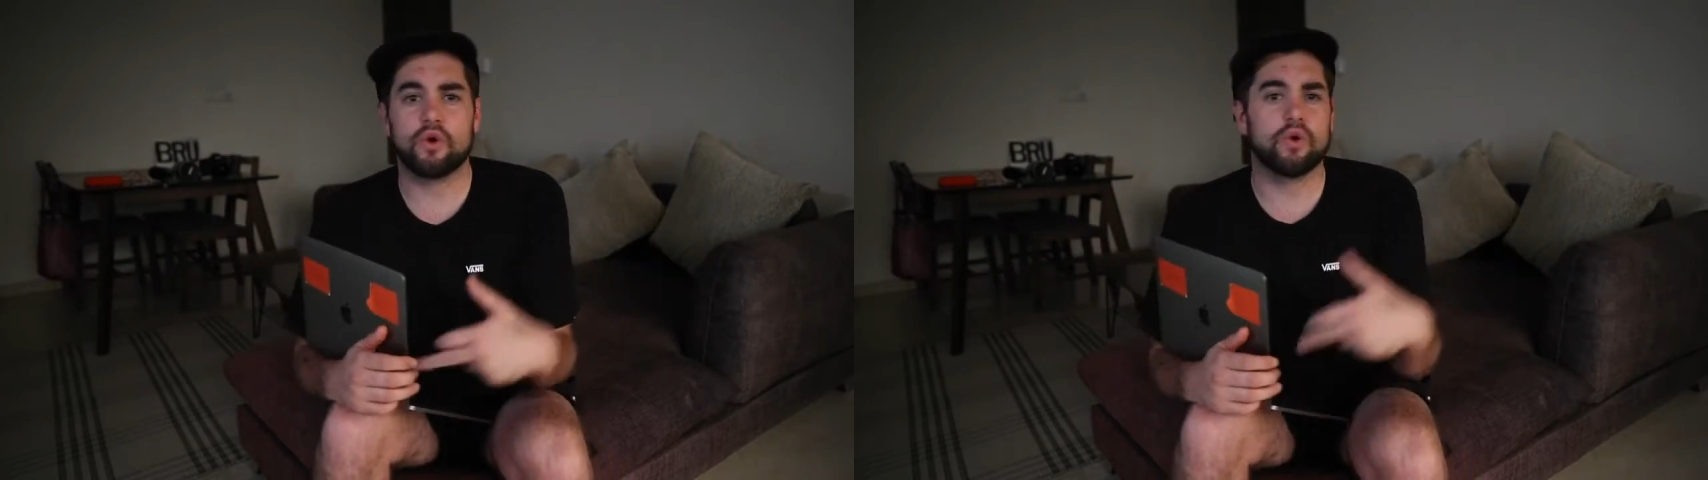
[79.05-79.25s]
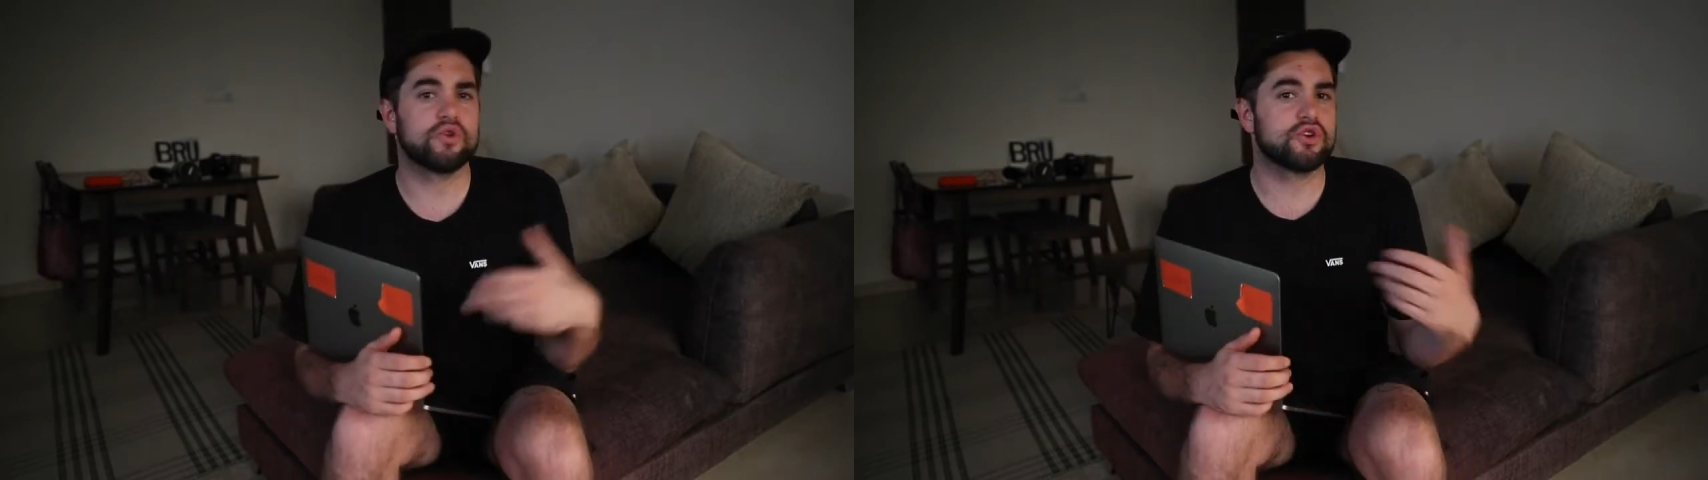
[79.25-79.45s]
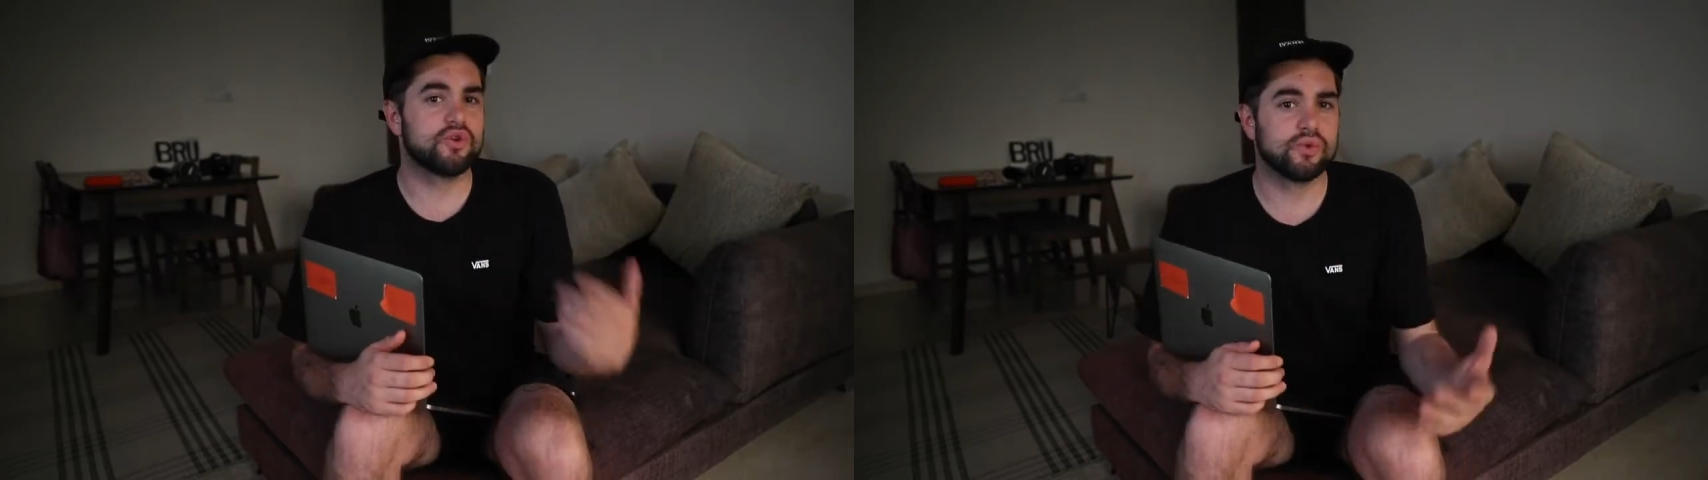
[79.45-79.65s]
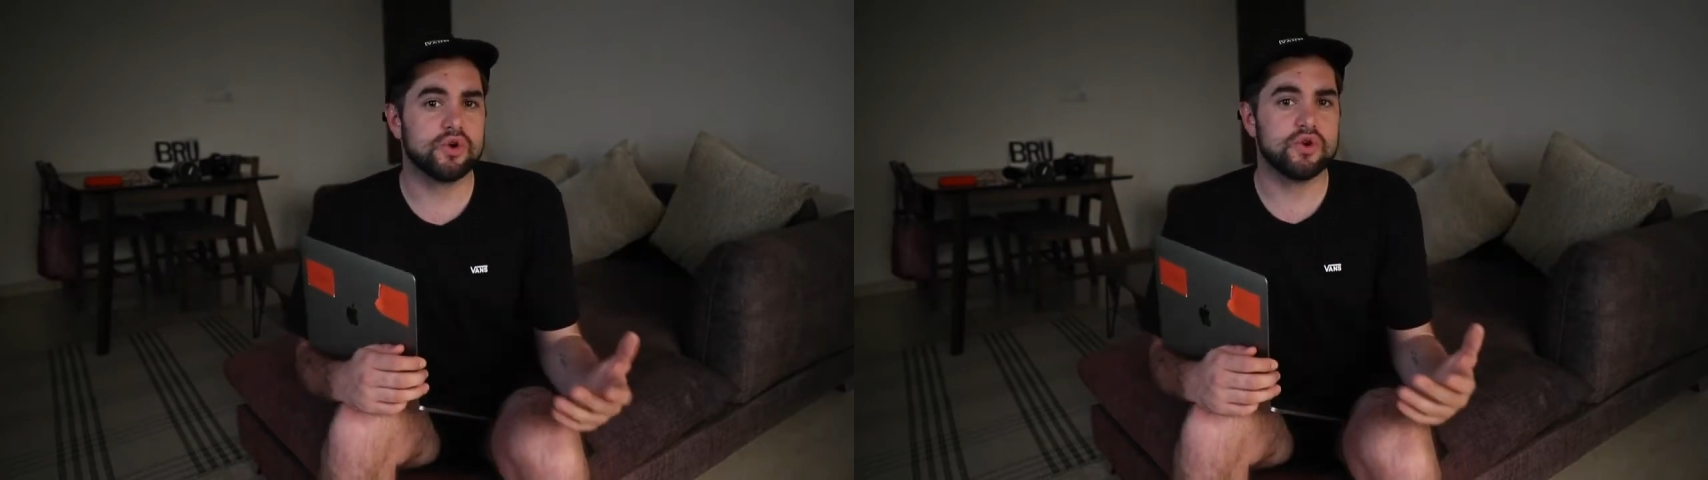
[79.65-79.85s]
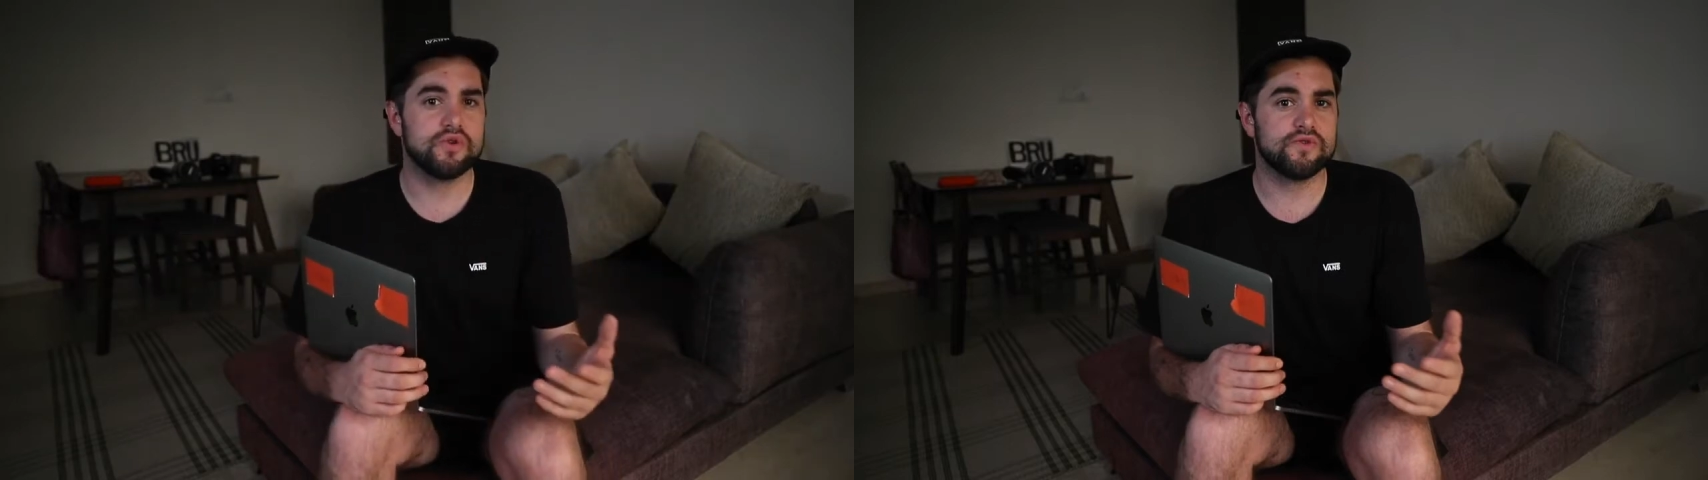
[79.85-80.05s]
or the
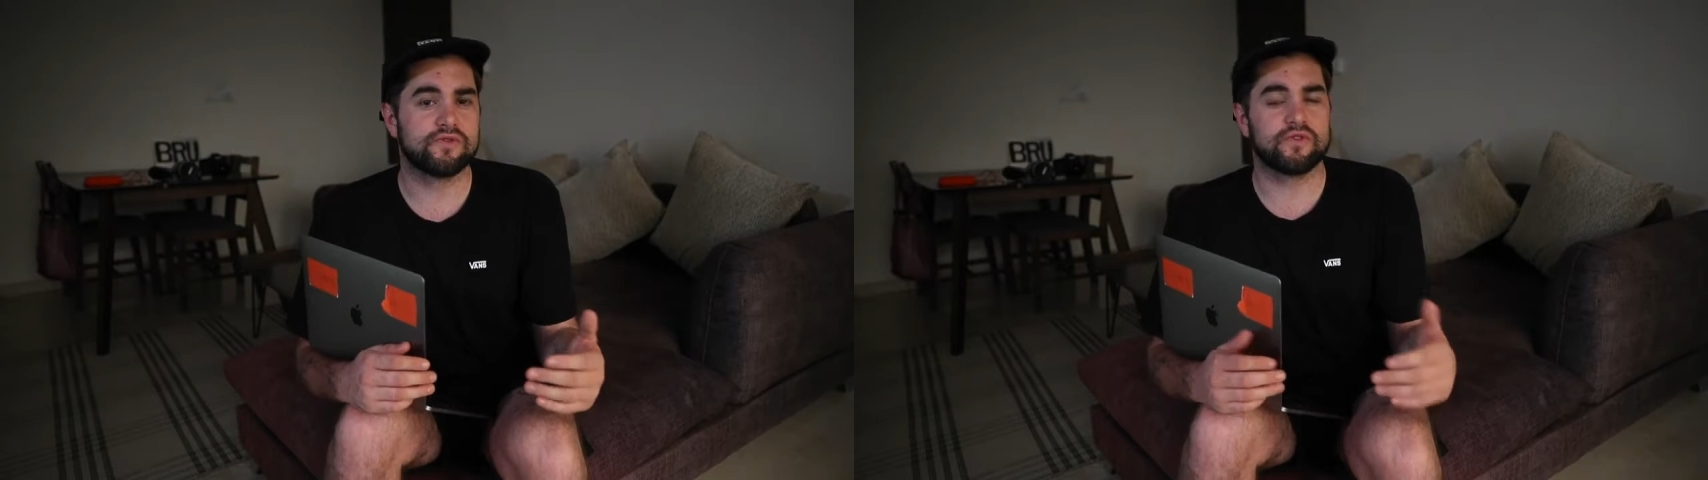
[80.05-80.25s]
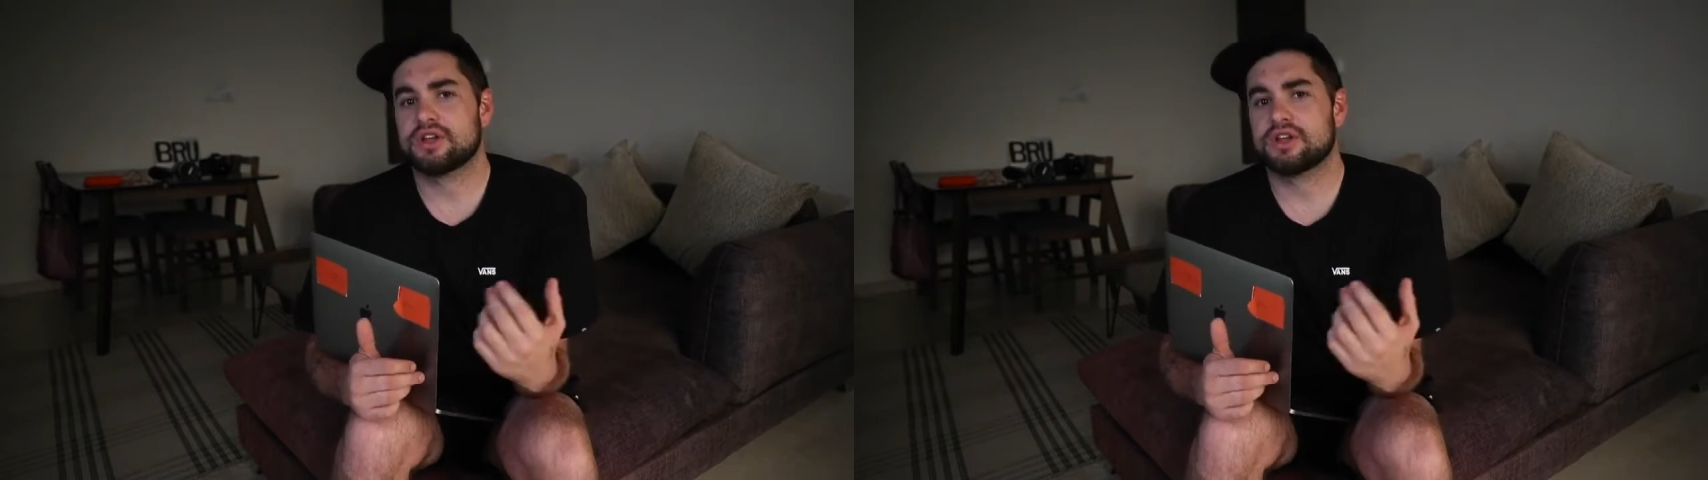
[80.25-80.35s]
groove,